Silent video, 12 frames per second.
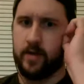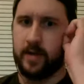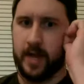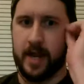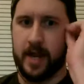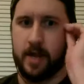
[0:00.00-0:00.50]

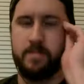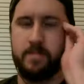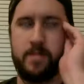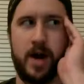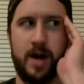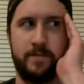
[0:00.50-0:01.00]
like a
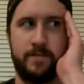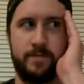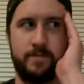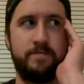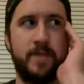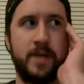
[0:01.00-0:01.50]

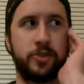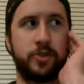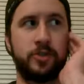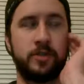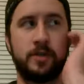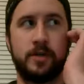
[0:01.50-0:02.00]

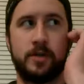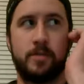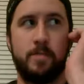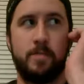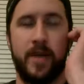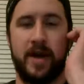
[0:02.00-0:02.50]
much
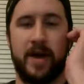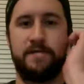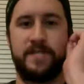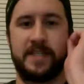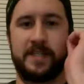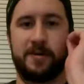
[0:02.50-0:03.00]
better
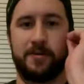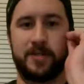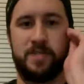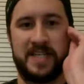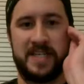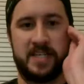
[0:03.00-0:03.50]
physical
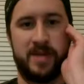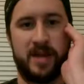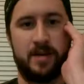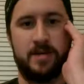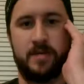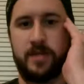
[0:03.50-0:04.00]

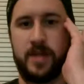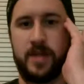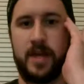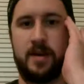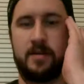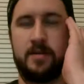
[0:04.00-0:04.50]
specimen
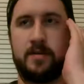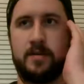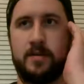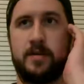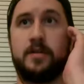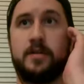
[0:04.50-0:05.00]
than
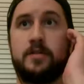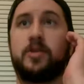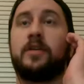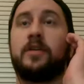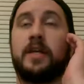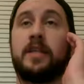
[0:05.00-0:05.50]

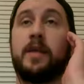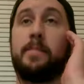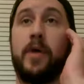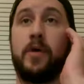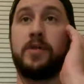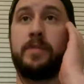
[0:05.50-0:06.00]

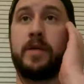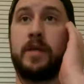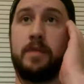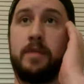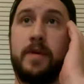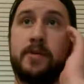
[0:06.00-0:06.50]
Bozeman
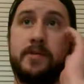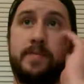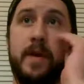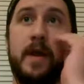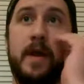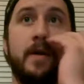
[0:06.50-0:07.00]
and Pierce
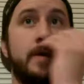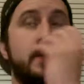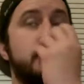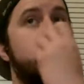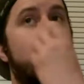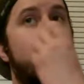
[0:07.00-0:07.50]
Baker.
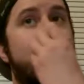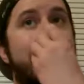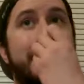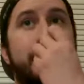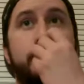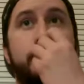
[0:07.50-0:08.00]

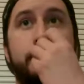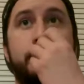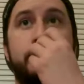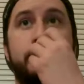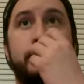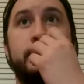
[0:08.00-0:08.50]

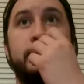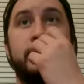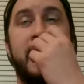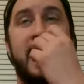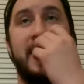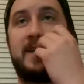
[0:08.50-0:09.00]

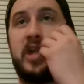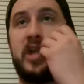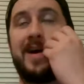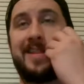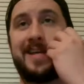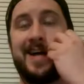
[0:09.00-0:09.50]

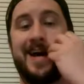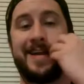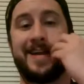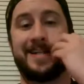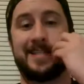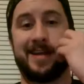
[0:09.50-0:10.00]
I think
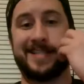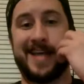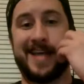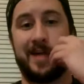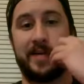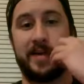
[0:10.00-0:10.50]
Cotton has a lot of
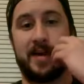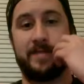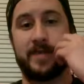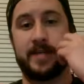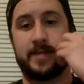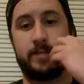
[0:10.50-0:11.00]
talent,
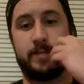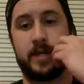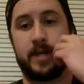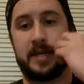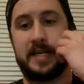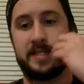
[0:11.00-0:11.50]
obviously, but
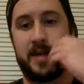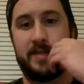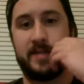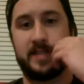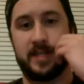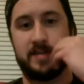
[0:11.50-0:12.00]
he's
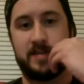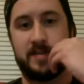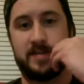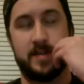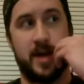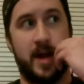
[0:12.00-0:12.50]
obviously
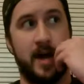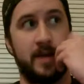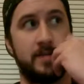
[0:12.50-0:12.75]
not